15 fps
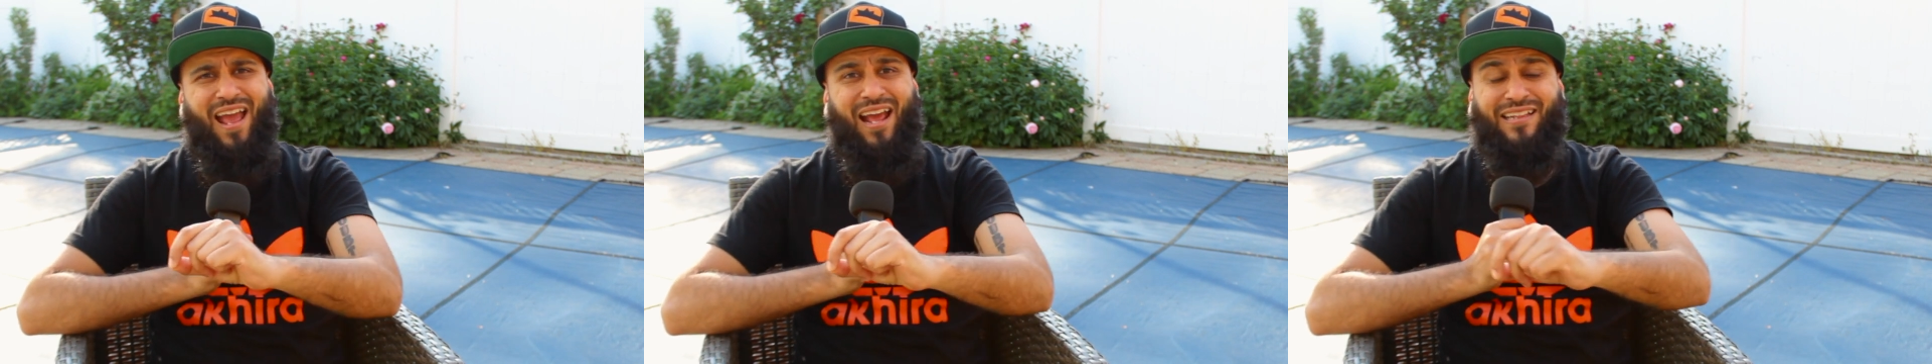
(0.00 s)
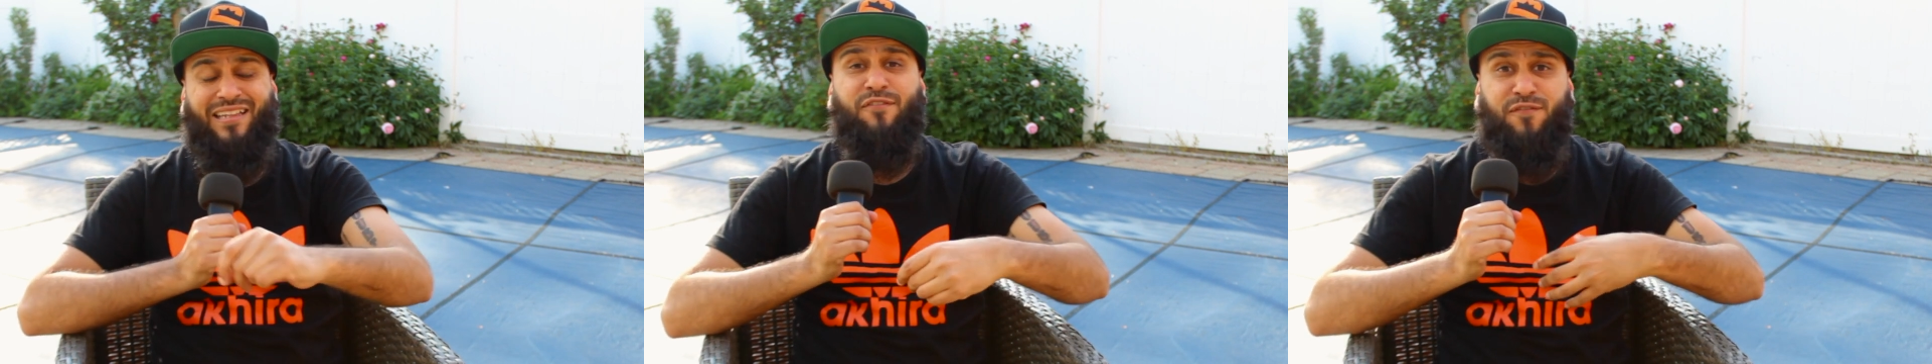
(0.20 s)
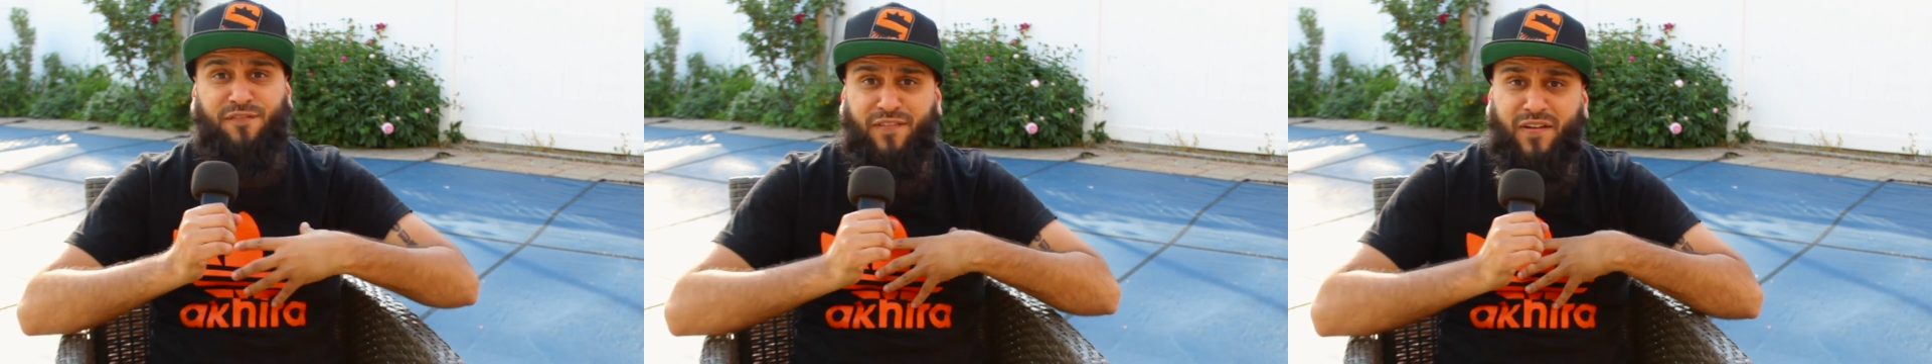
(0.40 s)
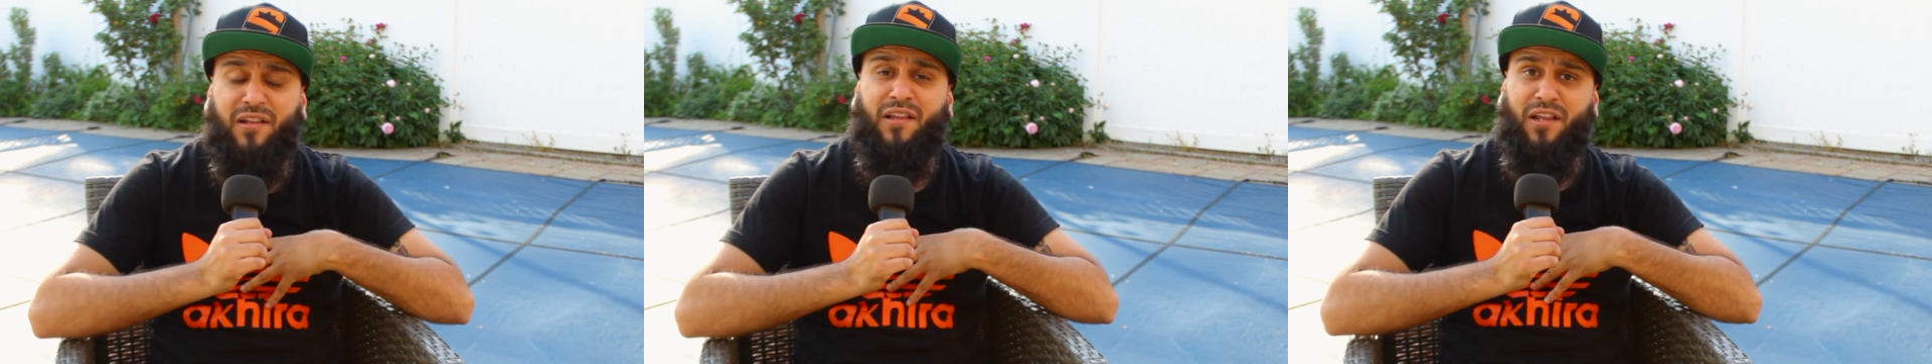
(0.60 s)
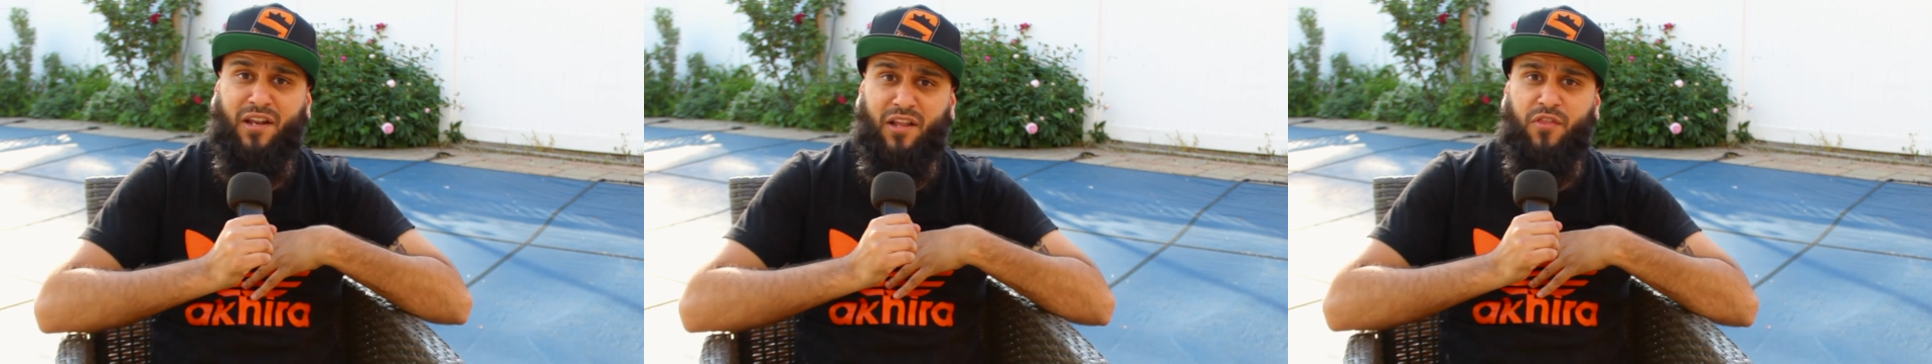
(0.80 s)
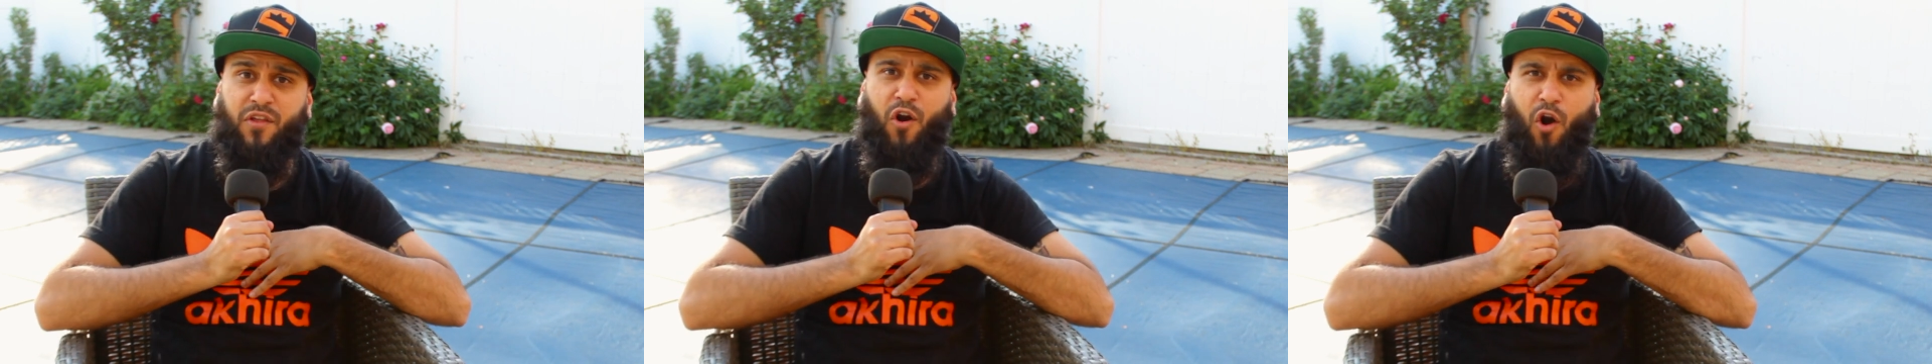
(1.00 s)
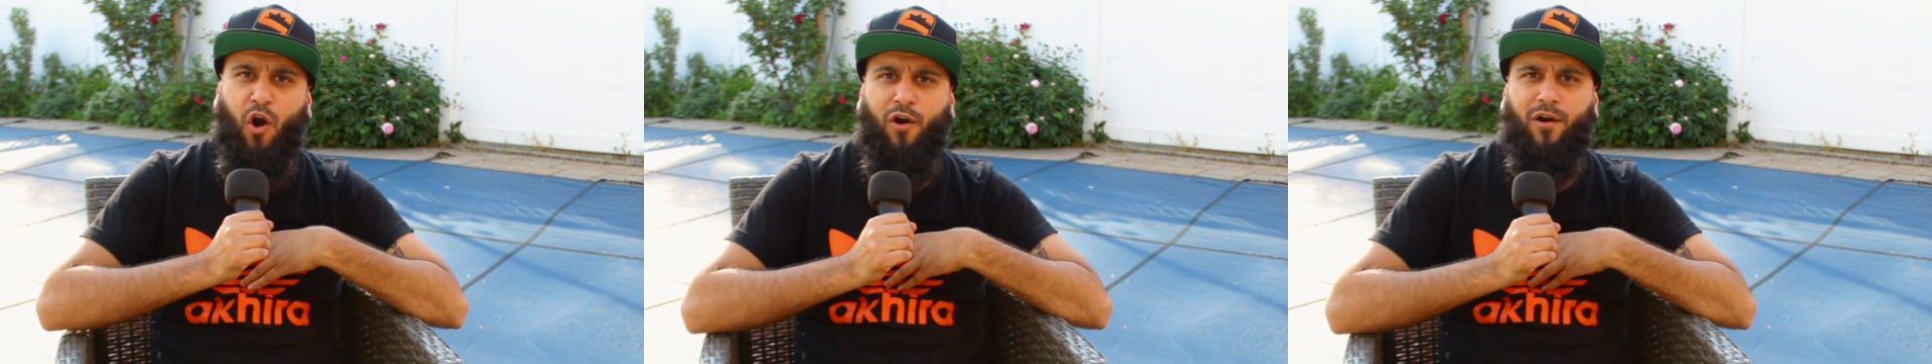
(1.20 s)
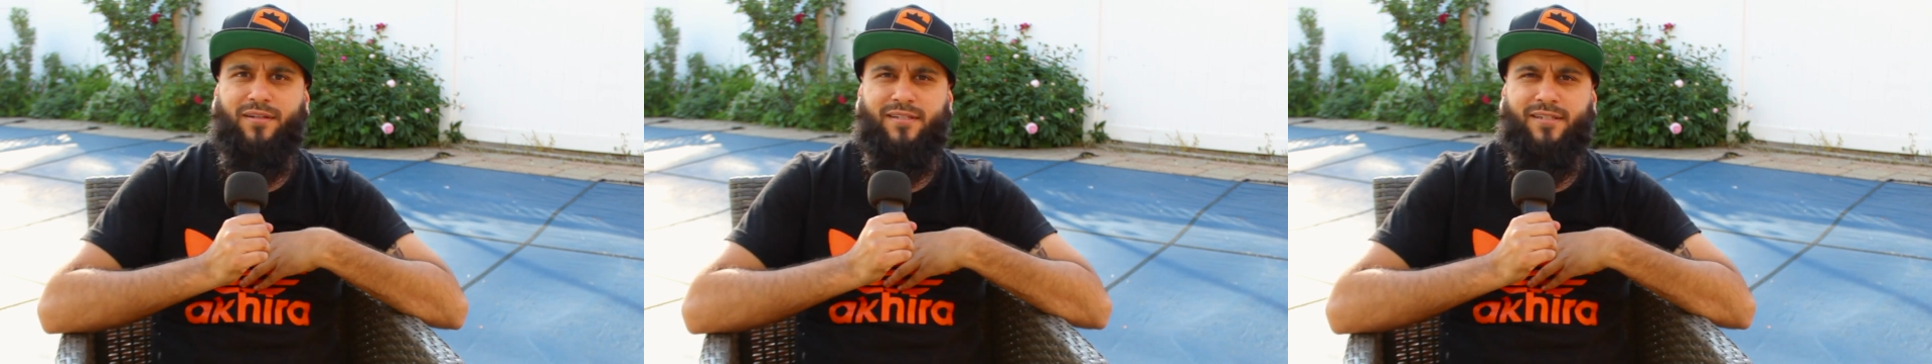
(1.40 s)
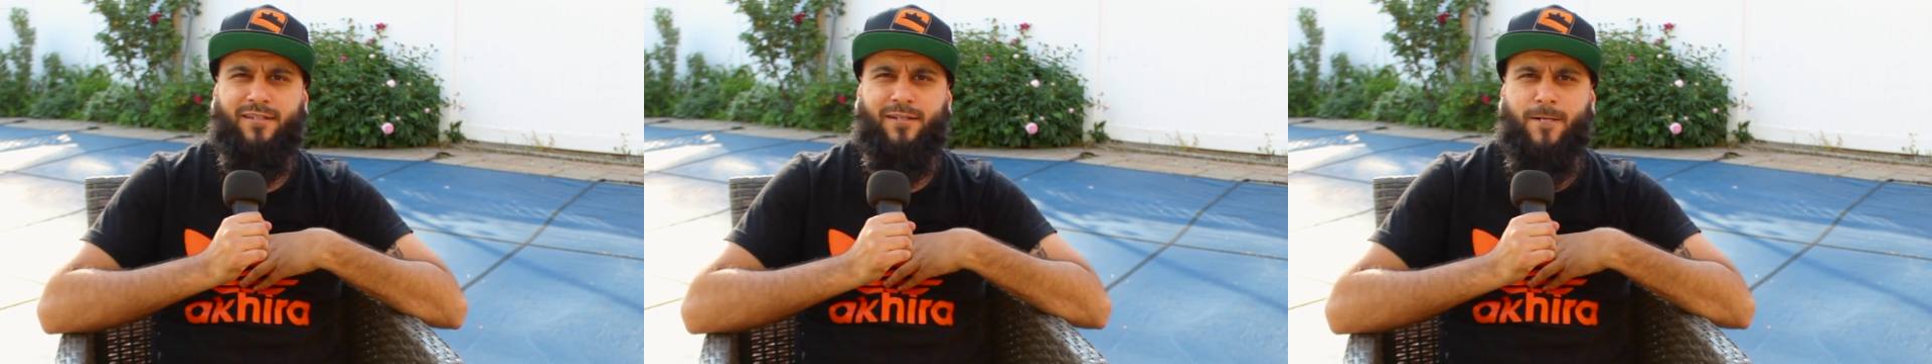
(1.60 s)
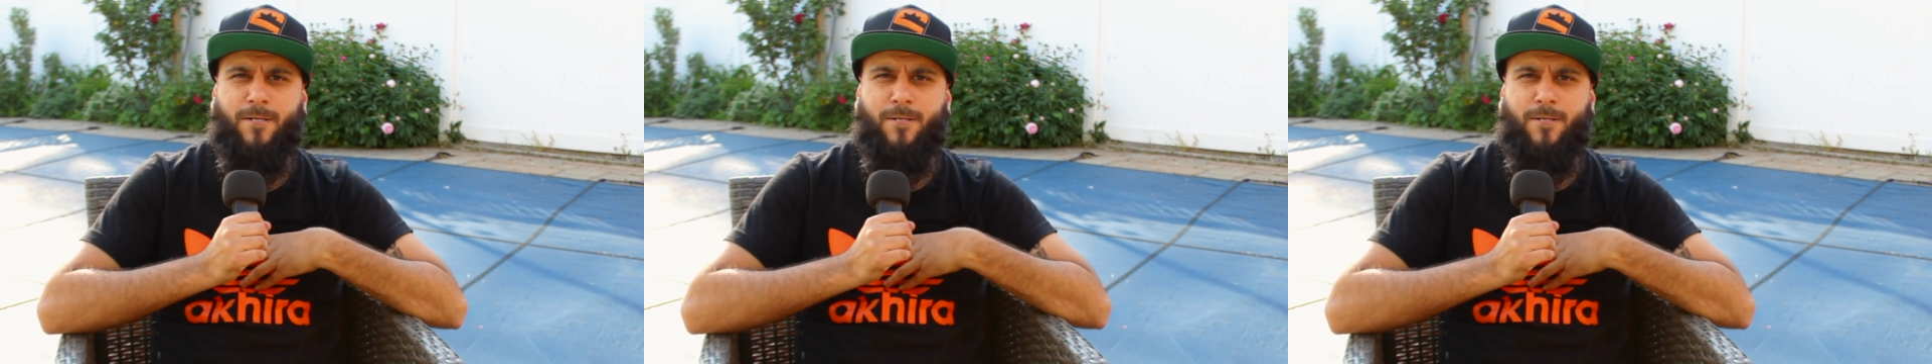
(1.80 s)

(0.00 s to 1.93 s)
and they feel it in their hearts